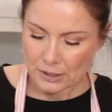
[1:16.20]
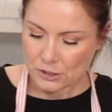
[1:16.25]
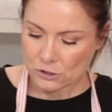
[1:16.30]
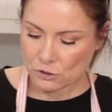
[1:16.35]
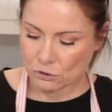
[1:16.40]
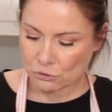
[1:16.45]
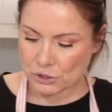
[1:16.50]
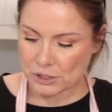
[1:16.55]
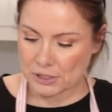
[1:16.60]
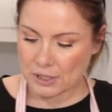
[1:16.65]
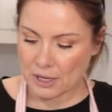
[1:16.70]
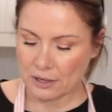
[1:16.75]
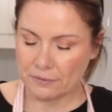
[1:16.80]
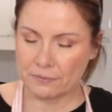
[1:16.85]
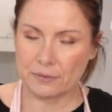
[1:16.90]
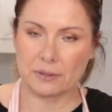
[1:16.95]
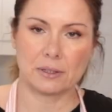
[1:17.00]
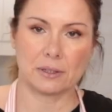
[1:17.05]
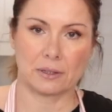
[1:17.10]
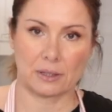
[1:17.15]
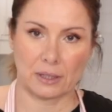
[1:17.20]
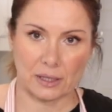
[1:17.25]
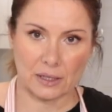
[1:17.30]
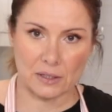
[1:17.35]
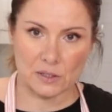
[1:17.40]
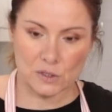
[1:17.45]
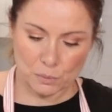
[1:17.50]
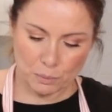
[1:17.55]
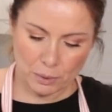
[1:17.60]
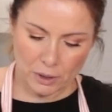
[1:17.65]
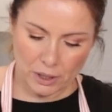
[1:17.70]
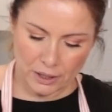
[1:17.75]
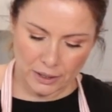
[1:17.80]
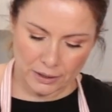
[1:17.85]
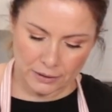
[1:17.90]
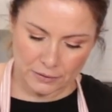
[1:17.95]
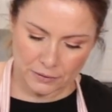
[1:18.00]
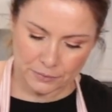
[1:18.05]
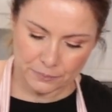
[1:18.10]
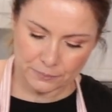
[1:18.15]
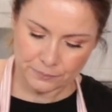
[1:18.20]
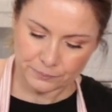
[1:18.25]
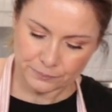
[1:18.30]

So start with the thickest part.